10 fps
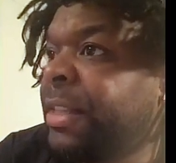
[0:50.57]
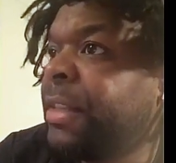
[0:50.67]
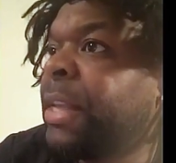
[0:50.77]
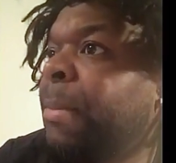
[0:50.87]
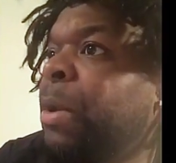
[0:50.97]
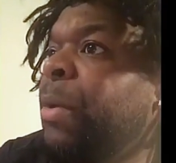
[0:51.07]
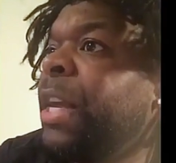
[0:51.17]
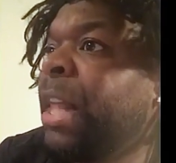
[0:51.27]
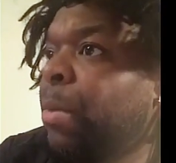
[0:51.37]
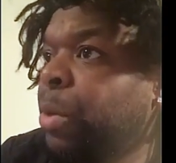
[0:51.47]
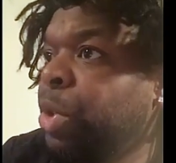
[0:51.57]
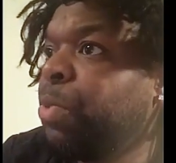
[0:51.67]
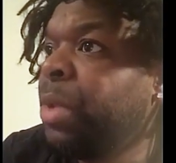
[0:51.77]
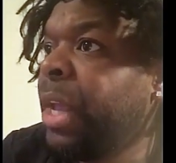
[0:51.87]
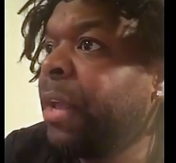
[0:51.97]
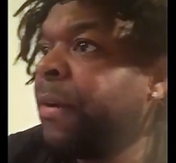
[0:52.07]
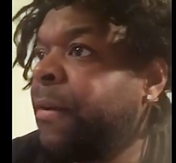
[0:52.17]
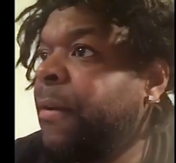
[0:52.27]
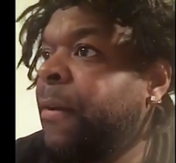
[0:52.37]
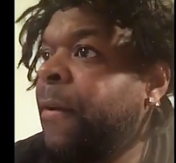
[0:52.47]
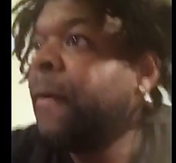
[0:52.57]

Wee. That's the yes, top of your head. I, I want your neck.